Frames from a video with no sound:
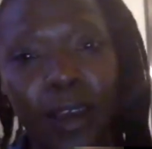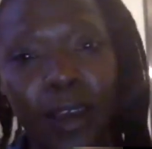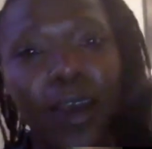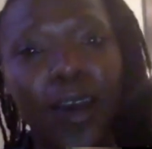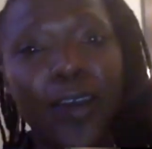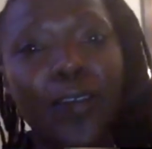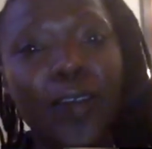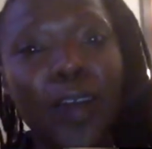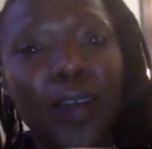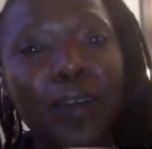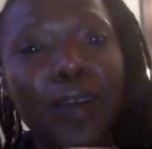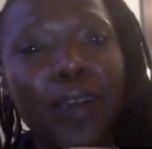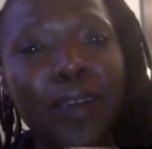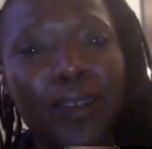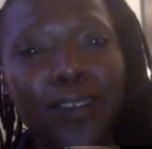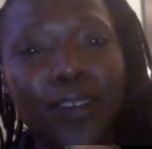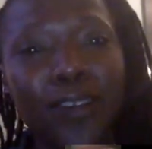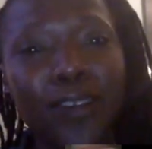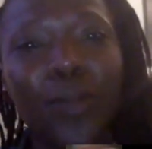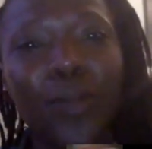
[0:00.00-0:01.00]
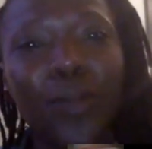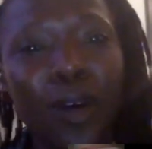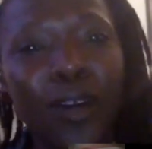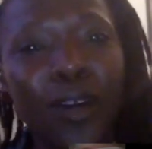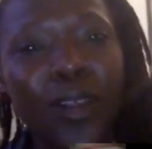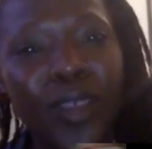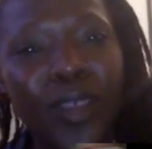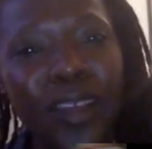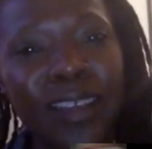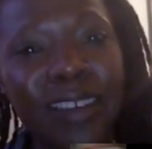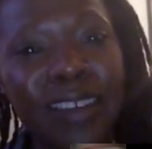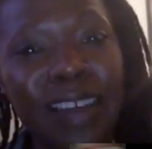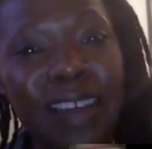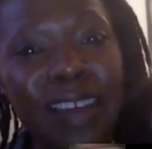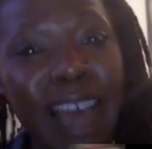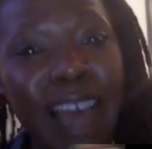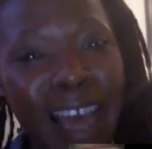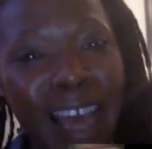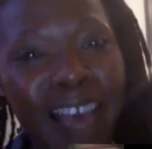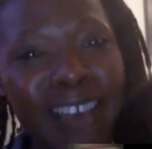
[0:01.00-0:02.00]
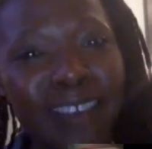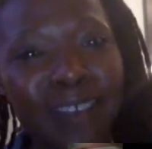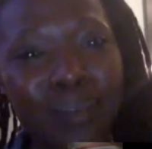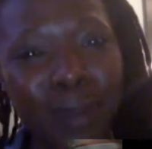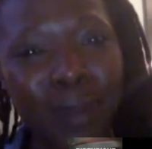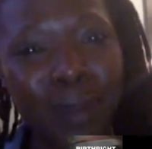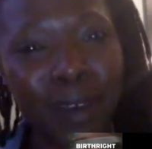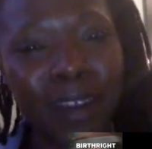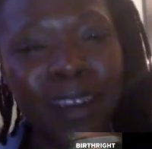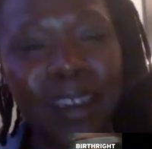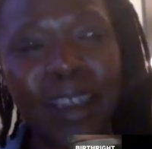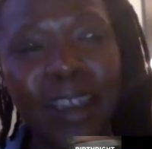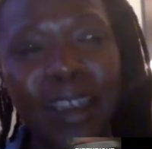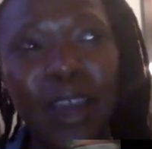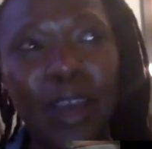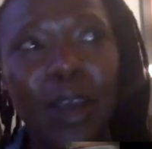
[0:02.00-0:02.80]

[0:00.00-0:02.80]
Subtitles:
a very small thing to ask, but